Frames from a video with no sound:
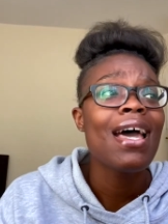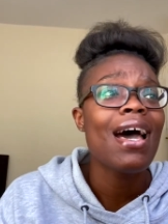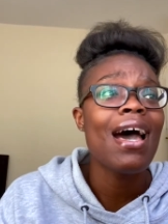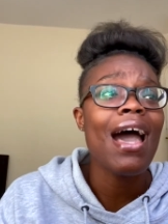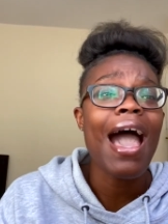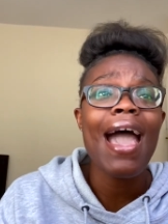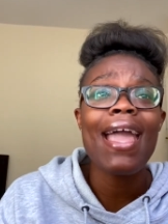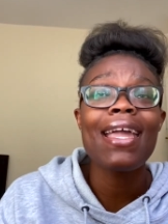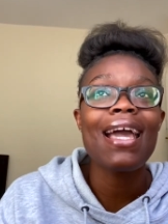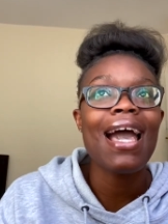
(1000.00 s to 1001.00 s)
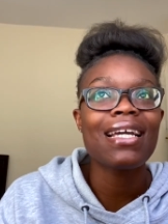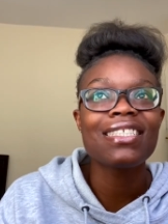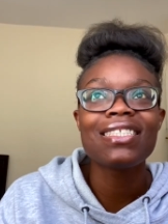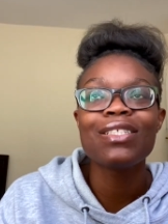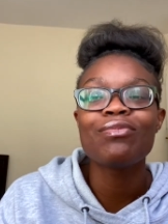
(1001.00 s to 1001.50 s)
I
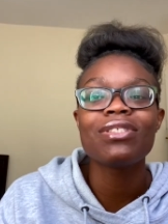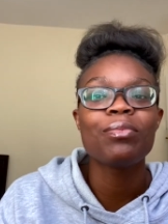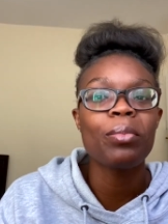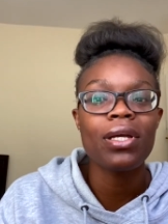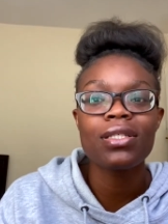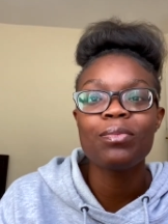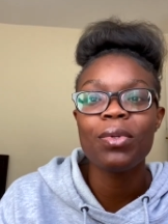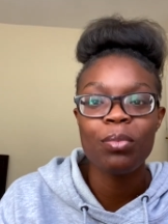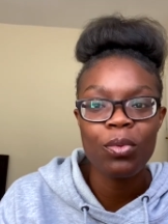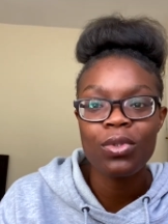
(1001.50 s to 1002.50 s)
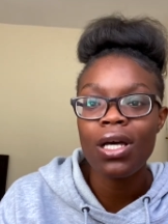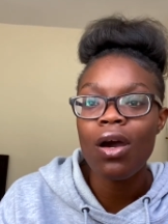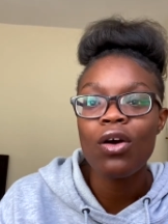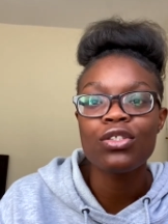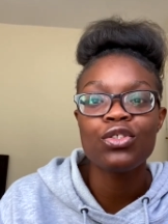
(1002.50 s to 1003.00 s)
actually respect people that
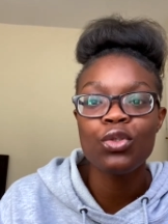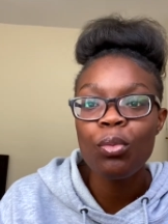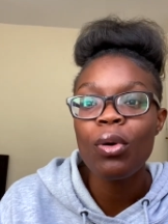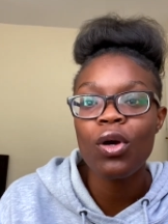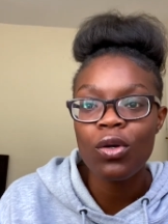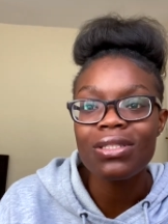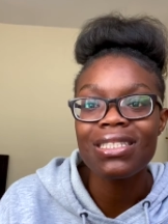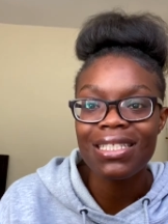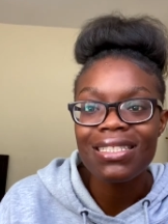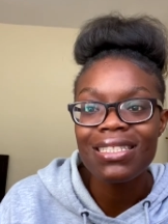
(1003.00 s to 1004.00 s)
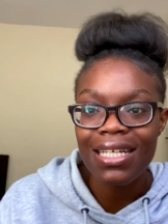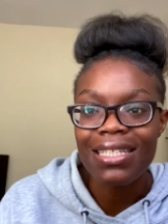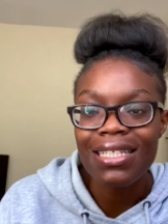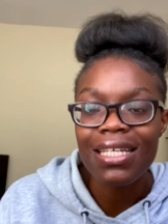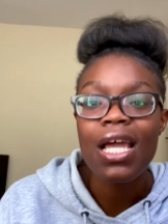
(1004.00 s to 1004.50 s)
are super consistent,
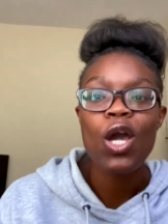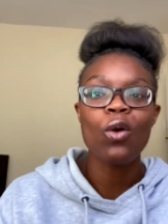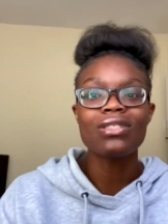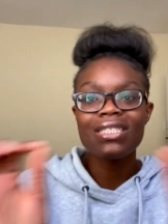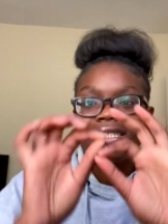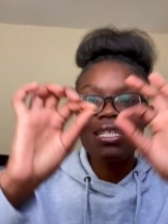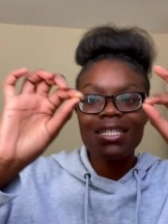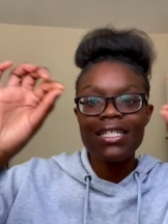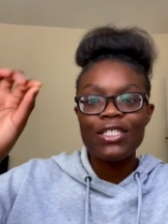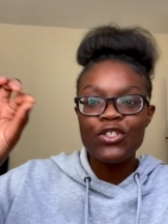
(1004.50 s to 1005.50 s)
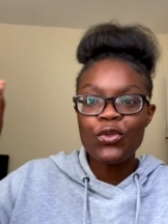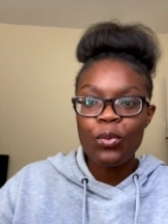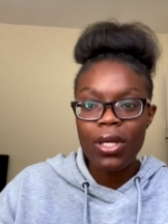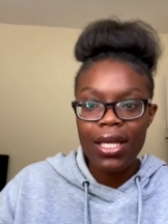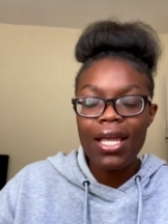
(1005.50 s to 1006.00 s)
consistently
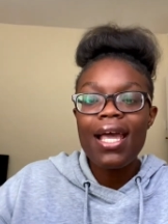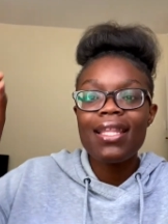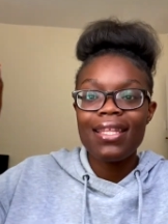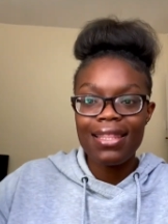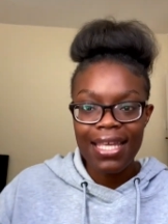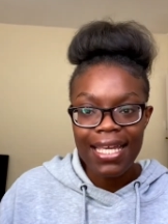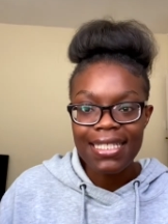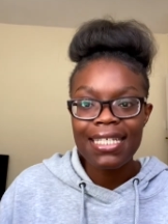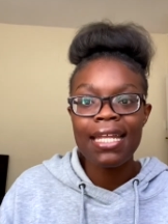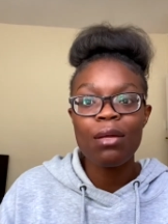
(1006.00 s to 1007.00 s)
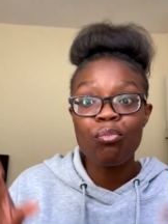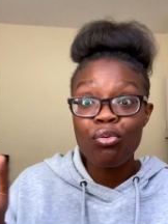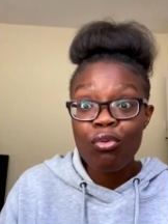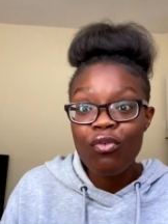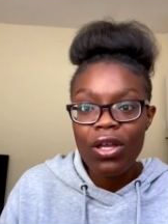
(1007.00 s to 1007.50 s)
doing the things and
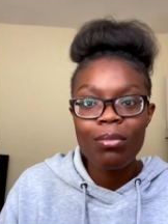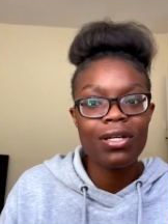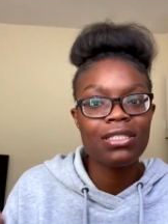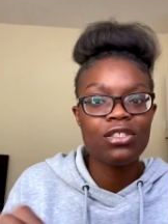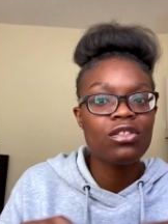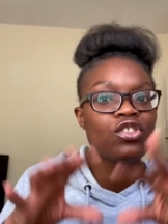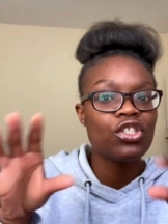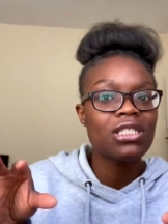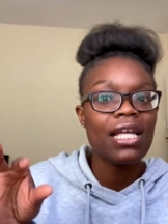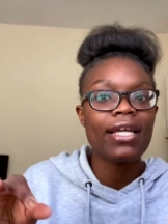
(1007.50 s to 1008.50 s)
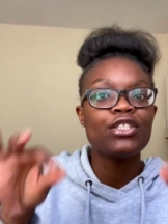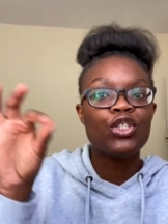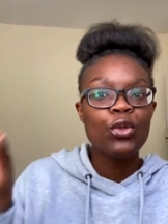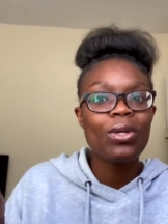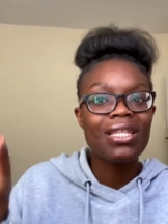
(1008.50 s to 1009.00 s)
improving, because not just like
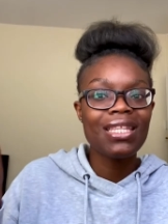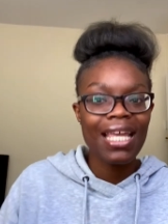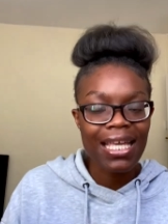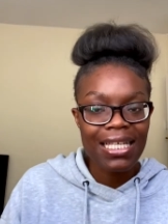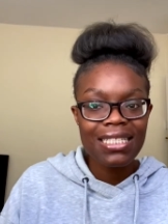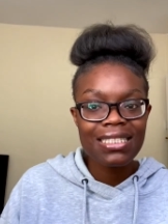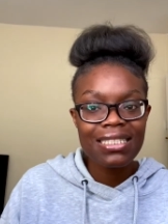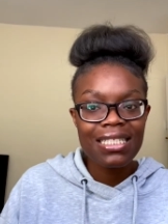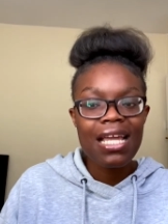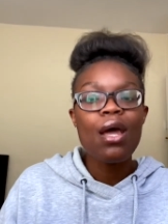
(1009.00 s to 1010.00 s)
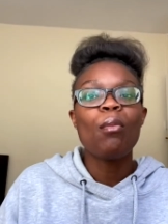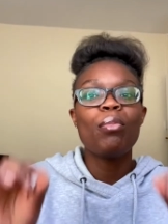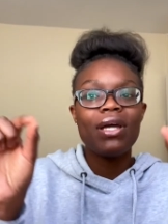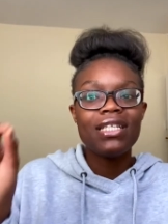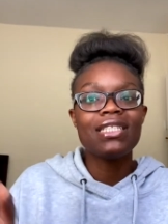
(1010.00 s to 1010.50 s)
doing things,
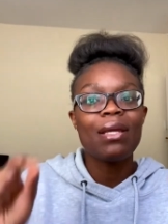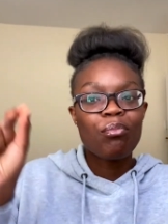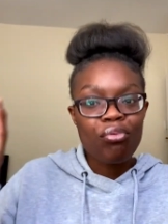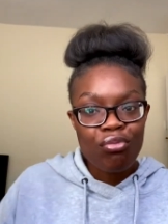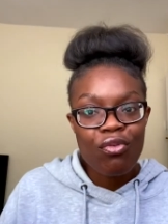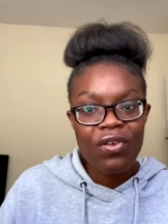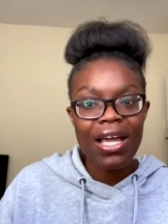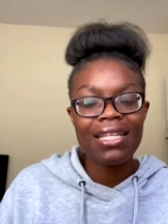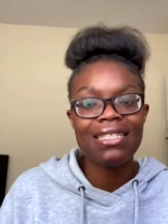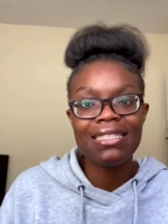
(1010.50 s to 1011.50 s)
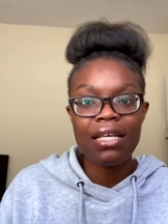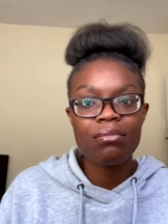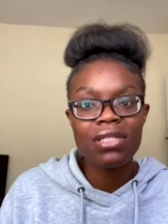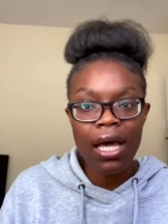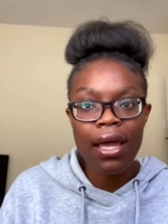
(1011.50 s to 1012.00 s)
but it's improving at the same
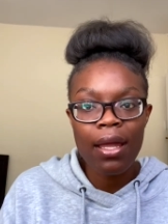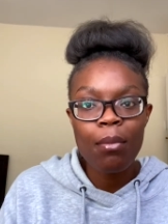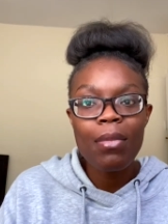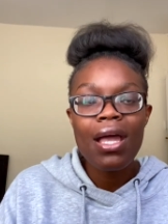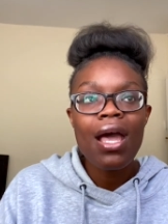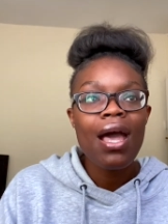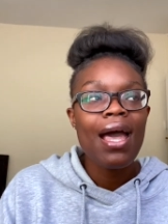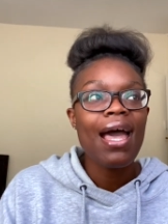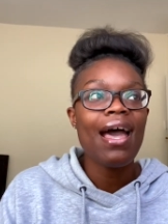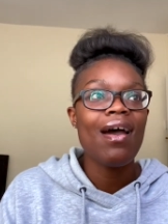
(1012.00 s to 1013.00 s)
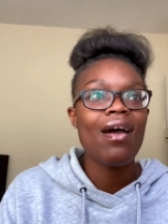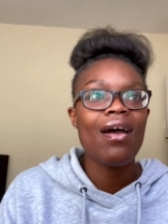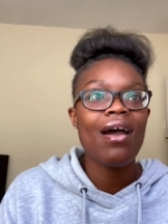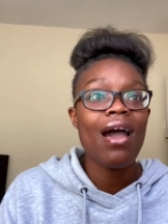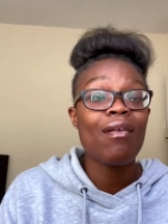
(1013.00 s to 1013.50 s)
time.
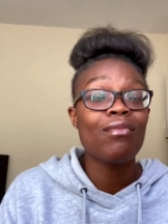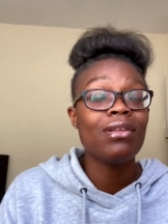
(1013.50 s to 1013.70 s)
I